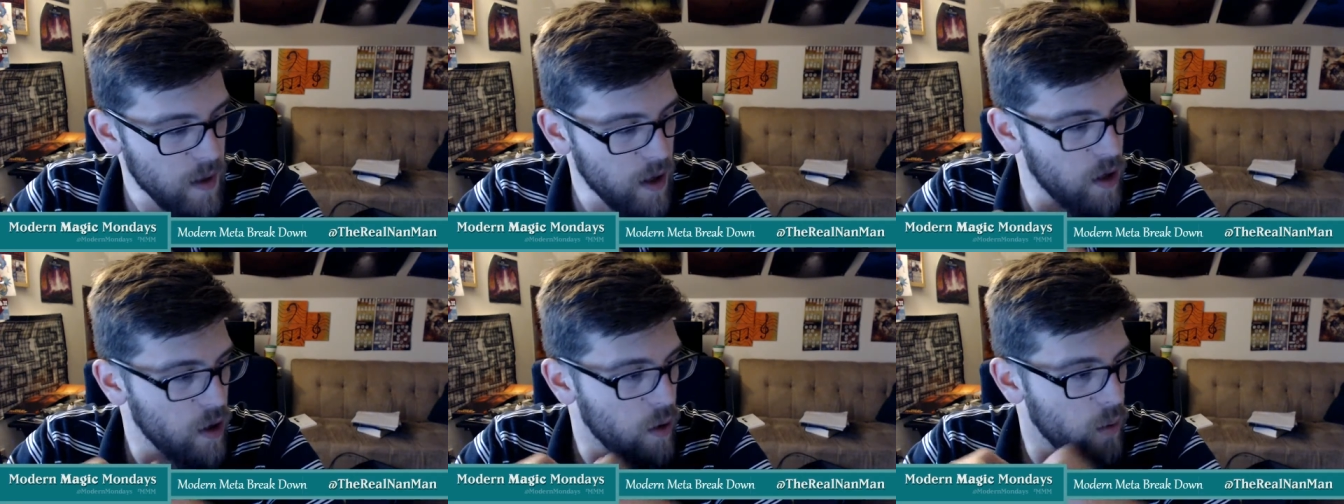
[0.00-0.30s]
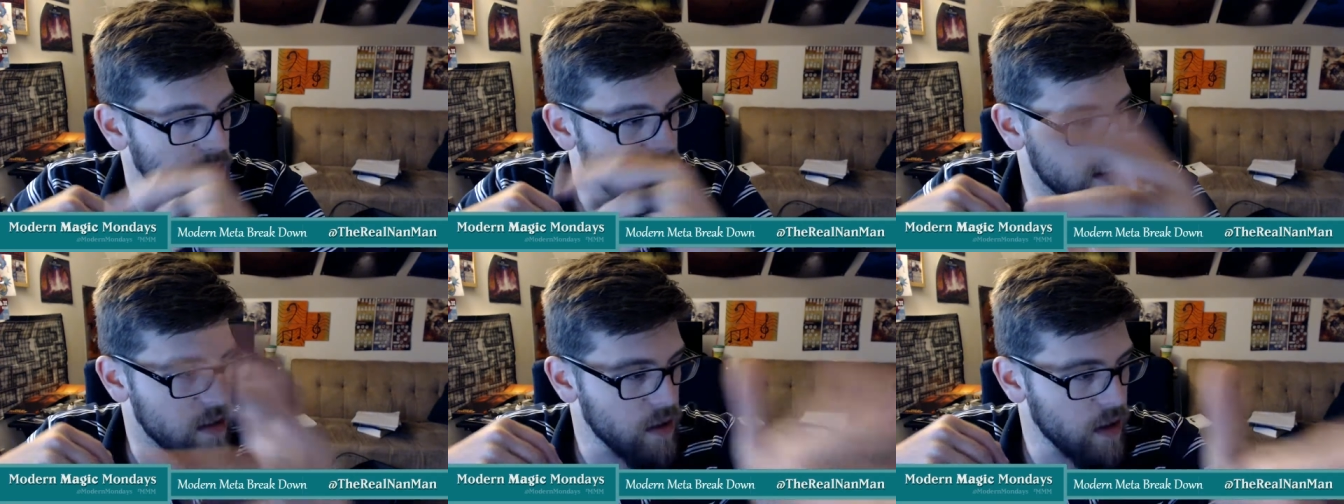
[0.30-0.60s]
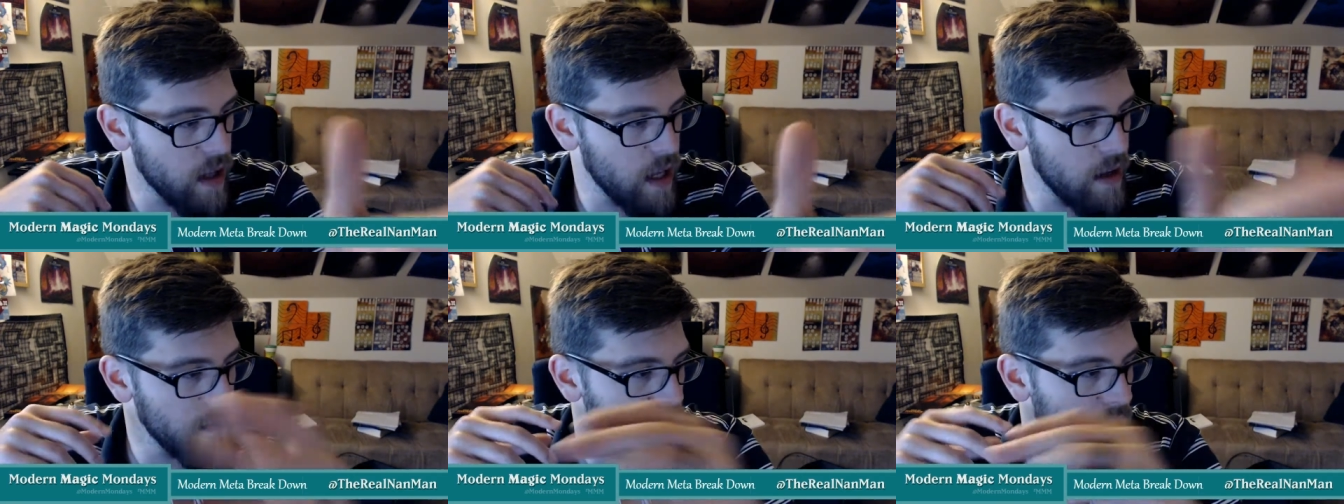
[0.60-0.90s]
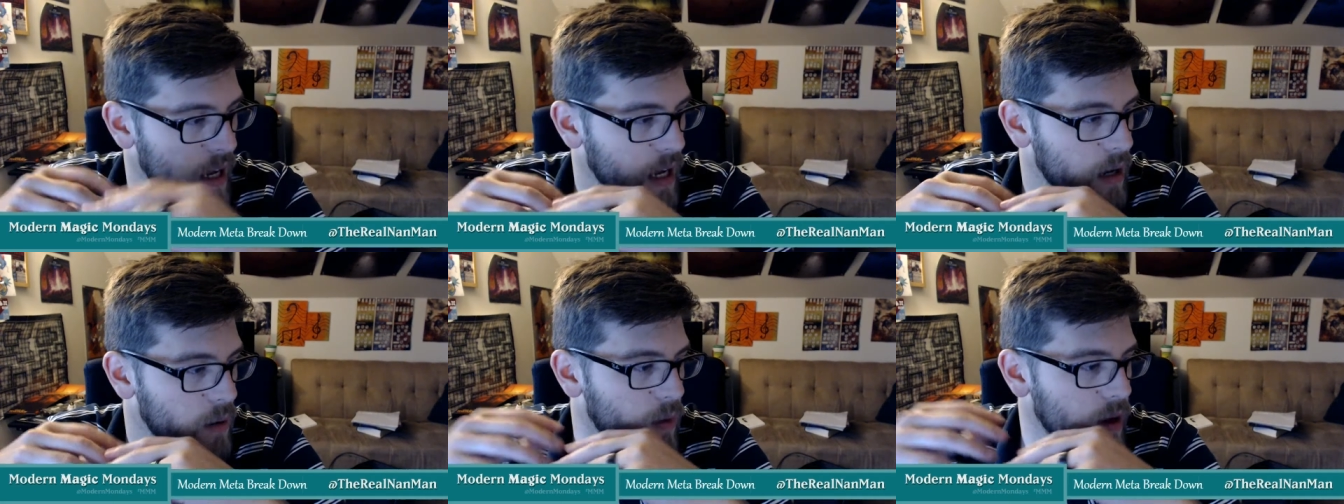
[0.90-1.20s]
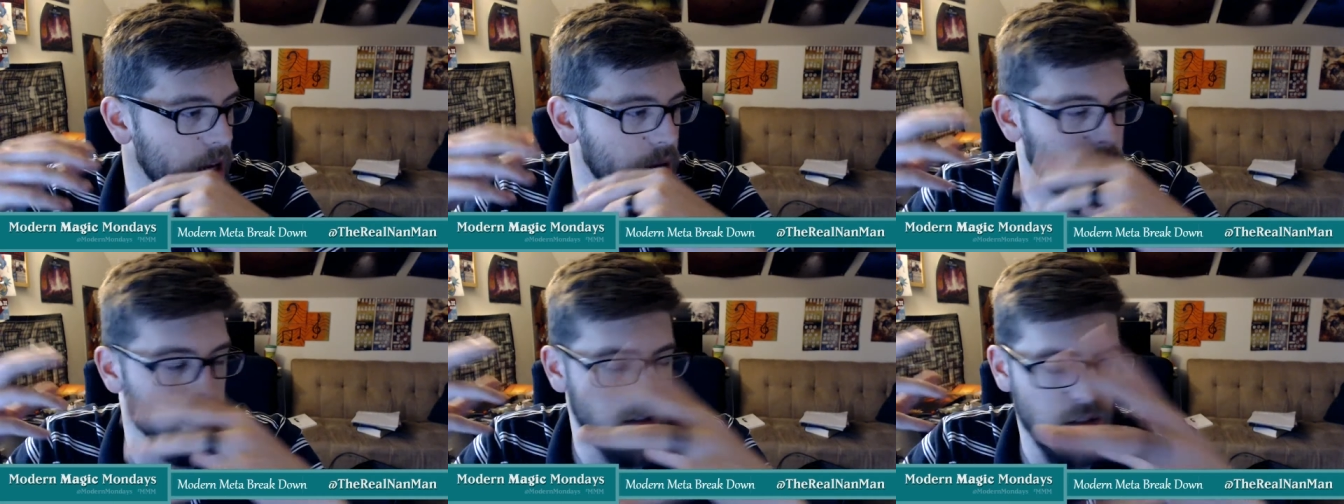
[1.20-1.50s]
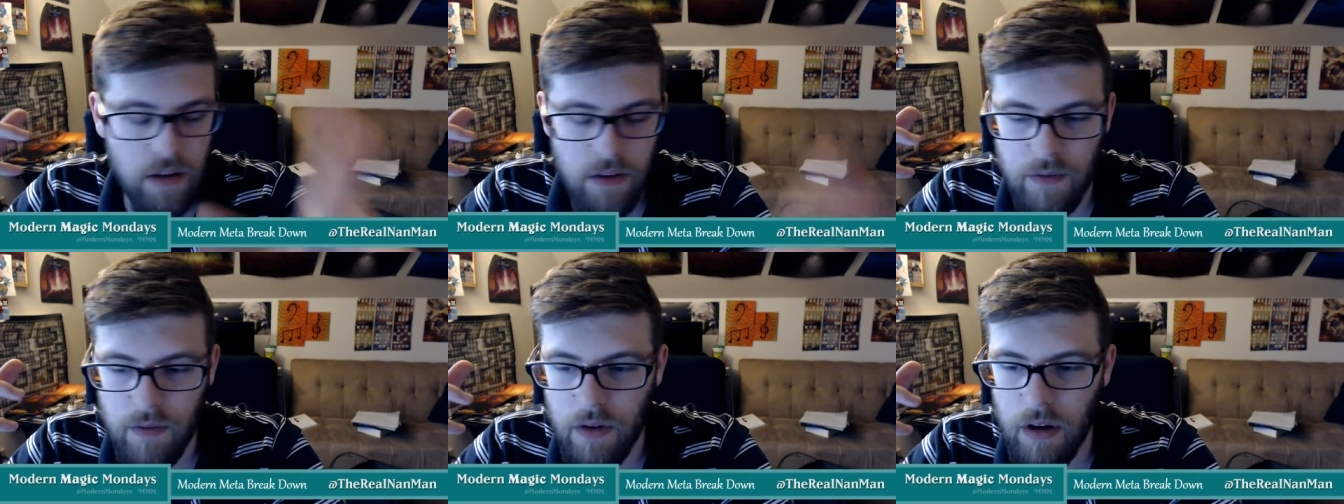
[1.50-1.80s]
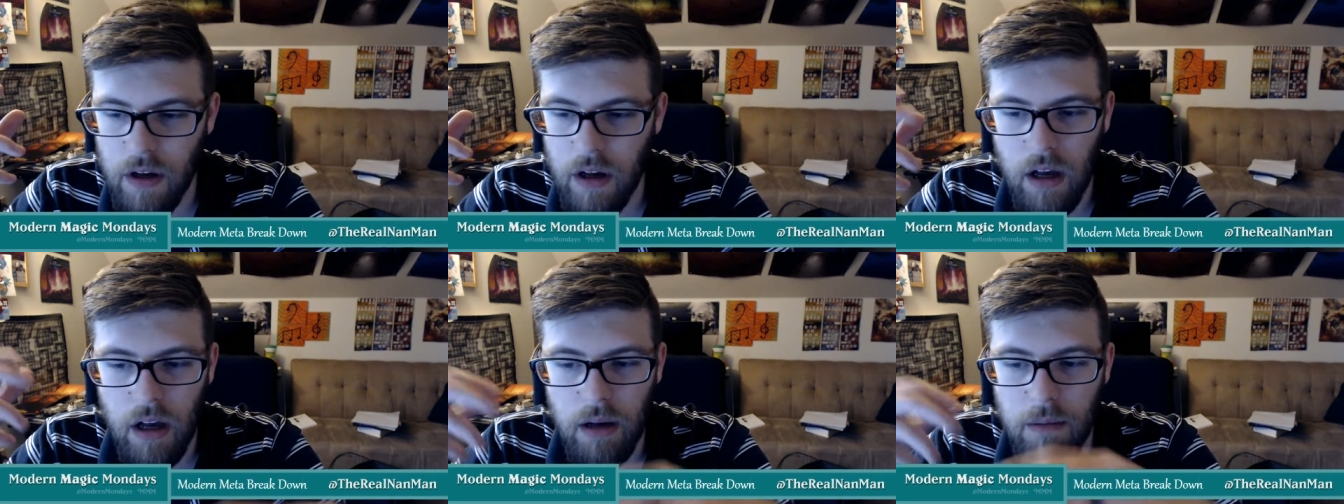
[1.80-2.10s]
we still have 8-Whack, we still
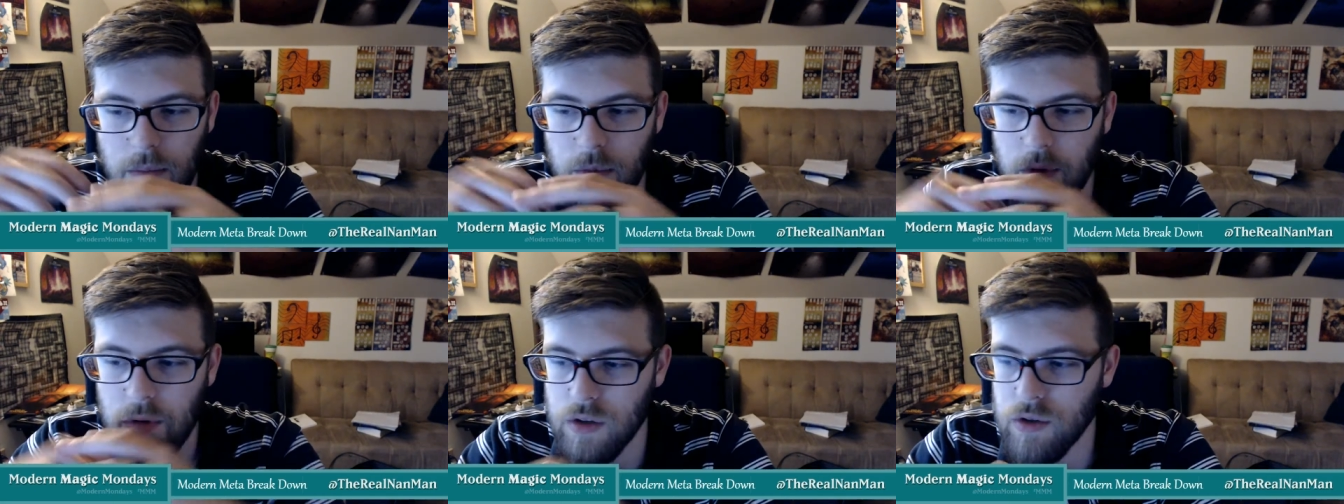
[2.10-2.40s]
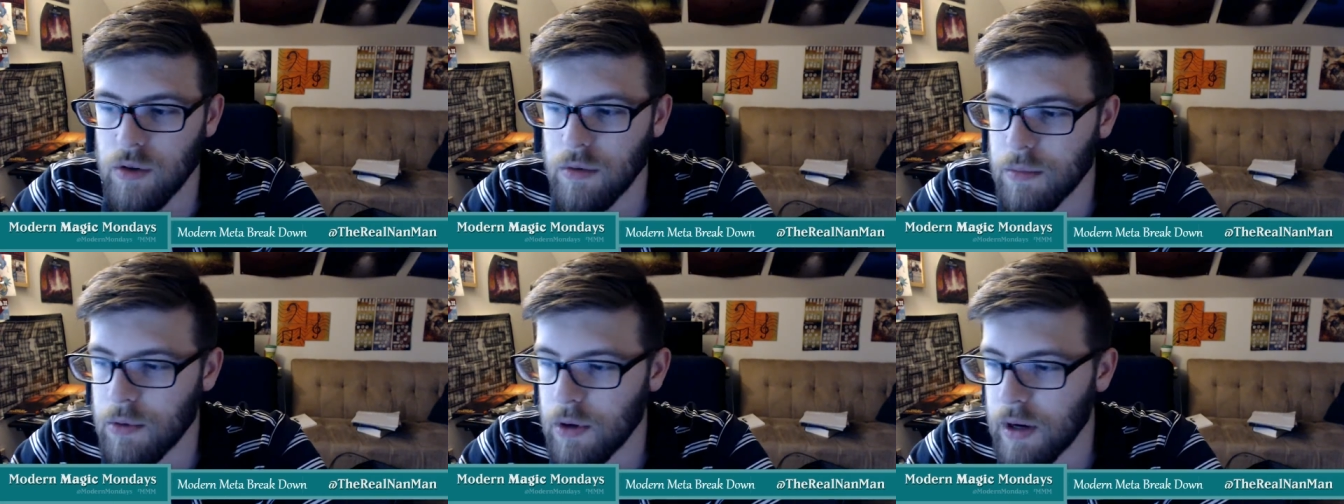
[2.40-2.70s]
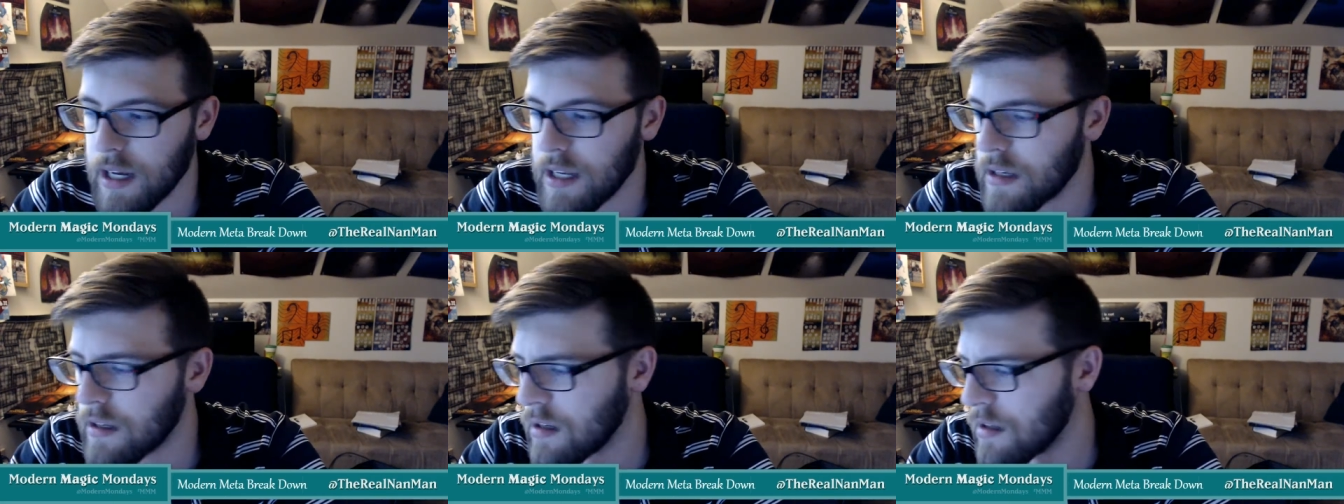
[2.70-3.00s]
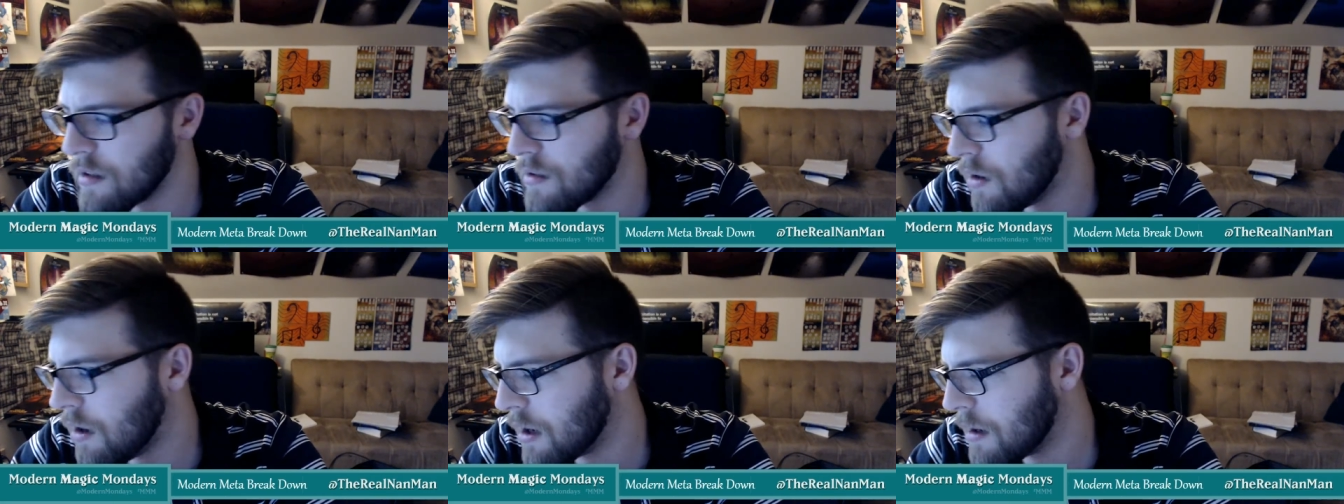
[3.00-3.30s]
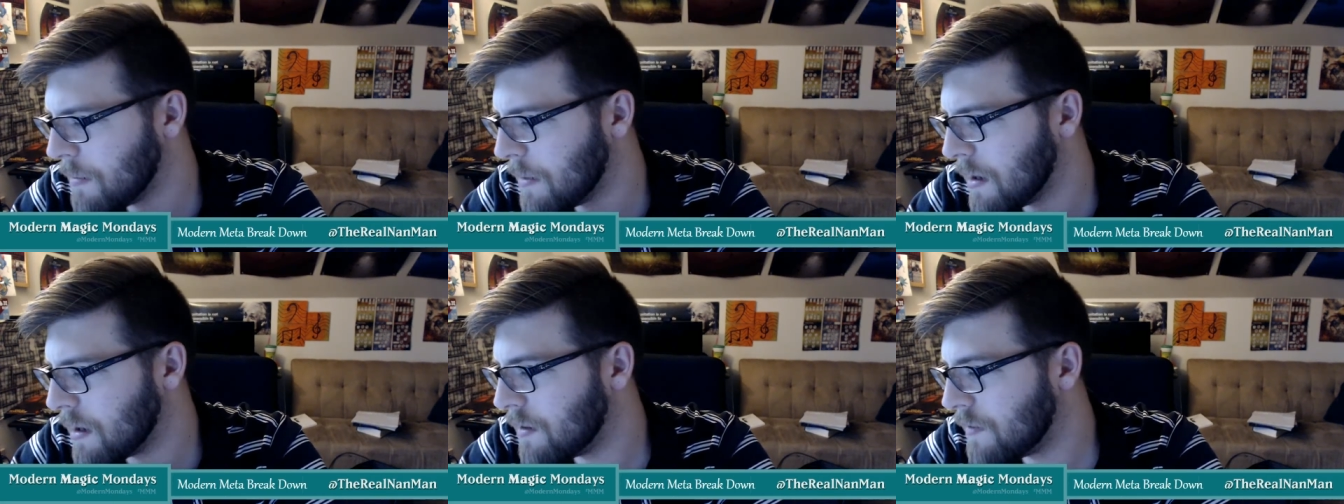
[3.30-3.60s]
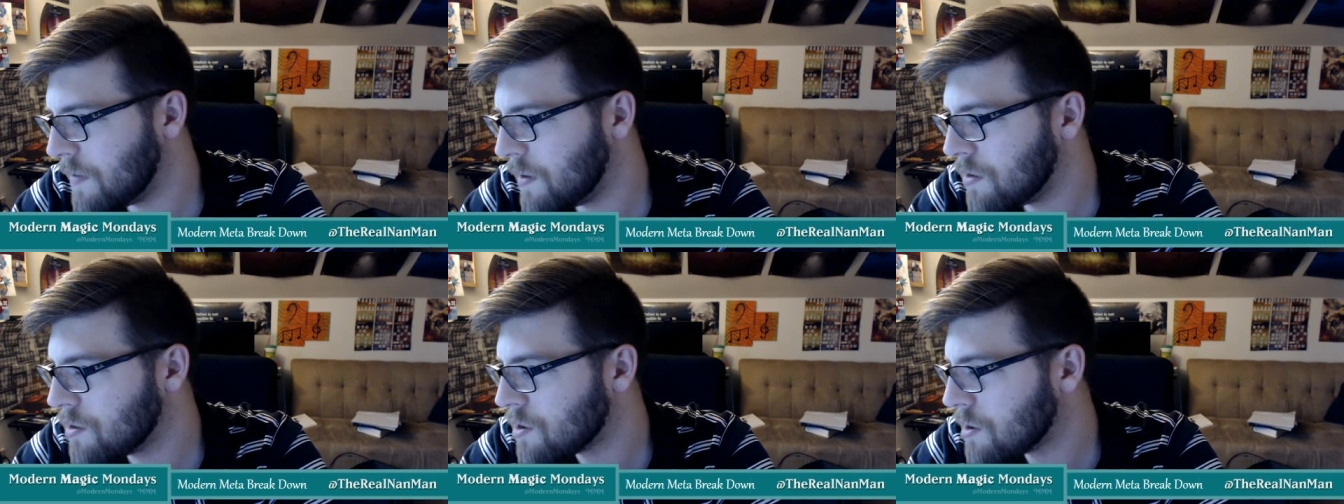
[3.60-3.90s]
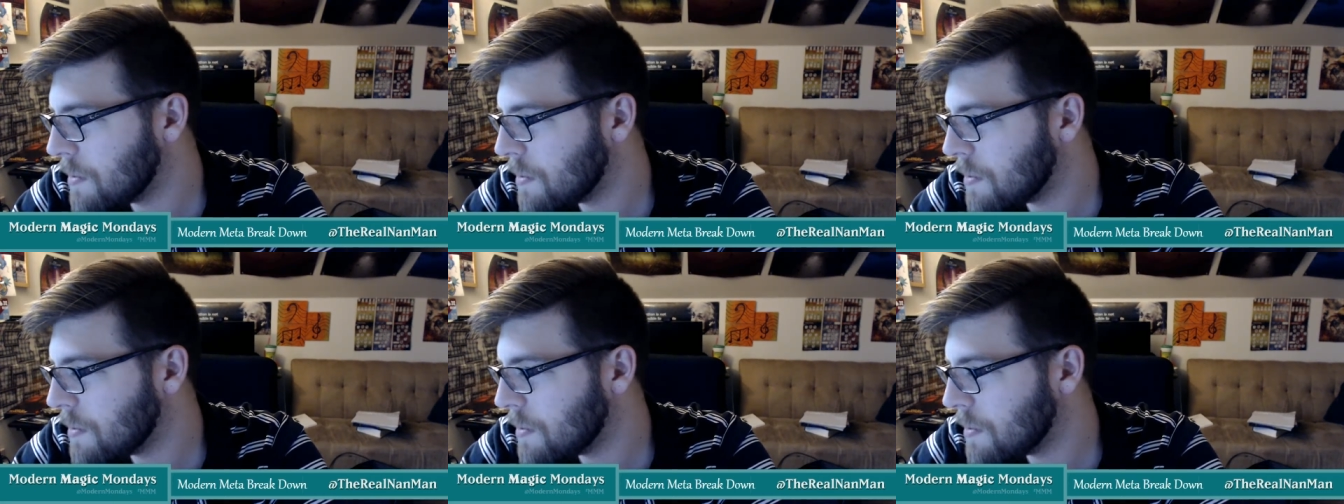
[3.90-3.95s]
have Griselbrand to talk about in the future,